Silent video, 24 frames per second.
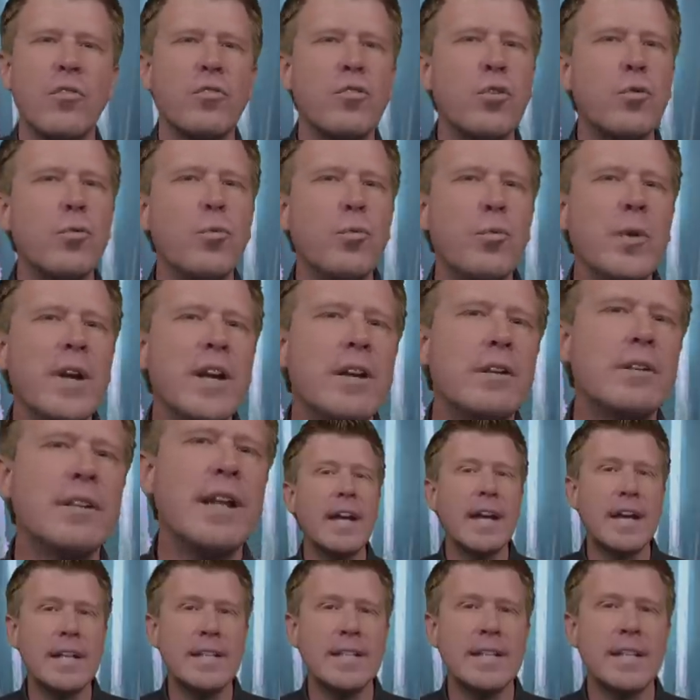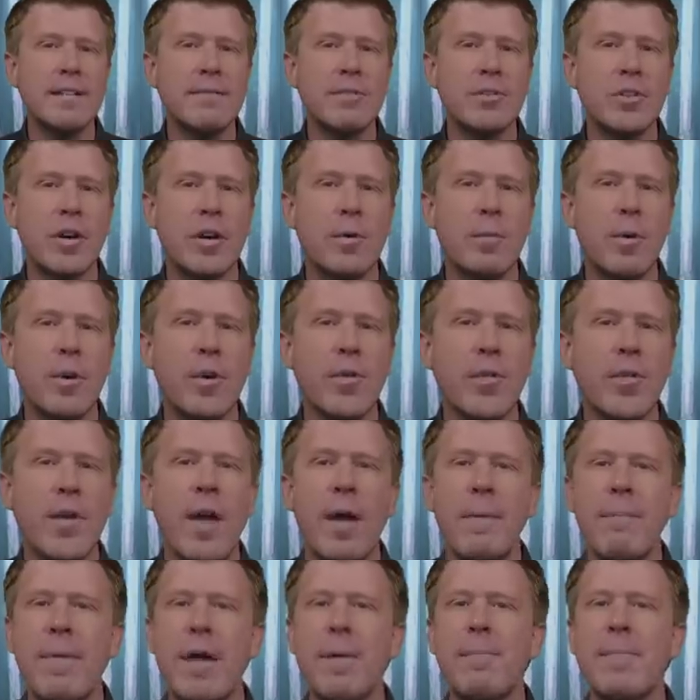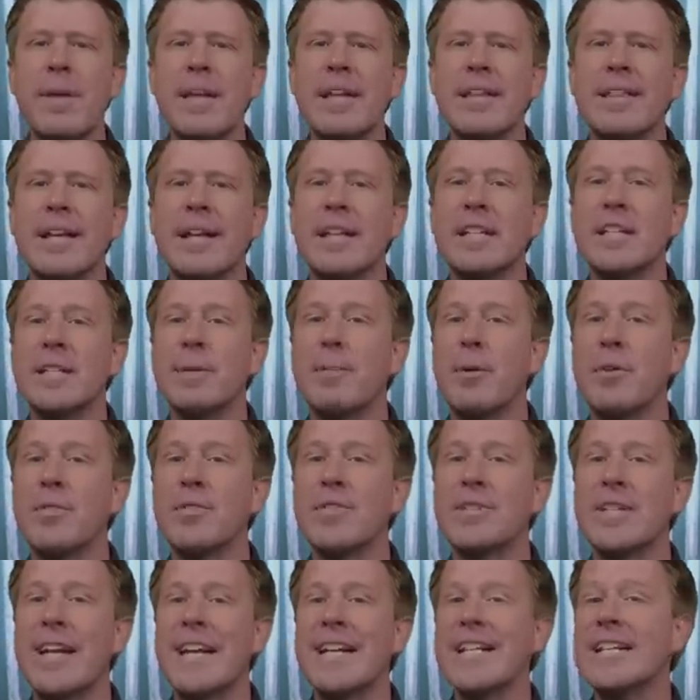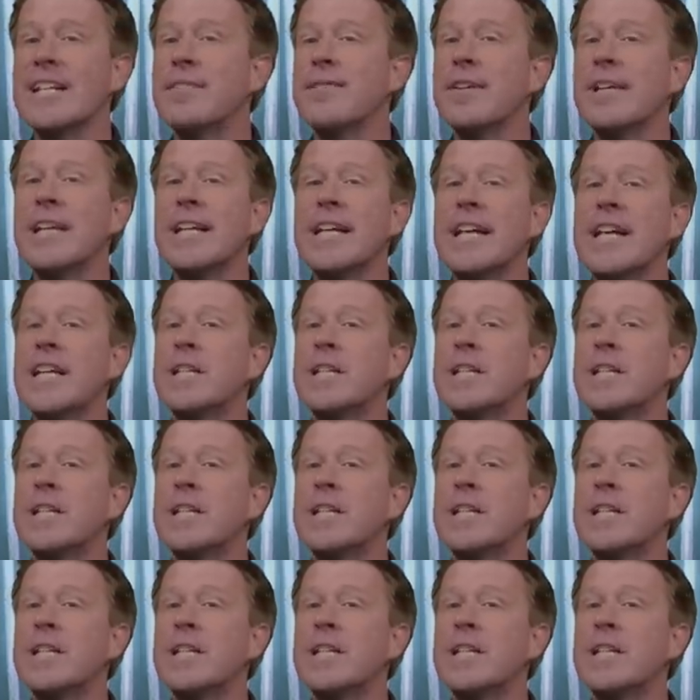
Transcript: The real legacy of Star Wars may be that it's the most scientifically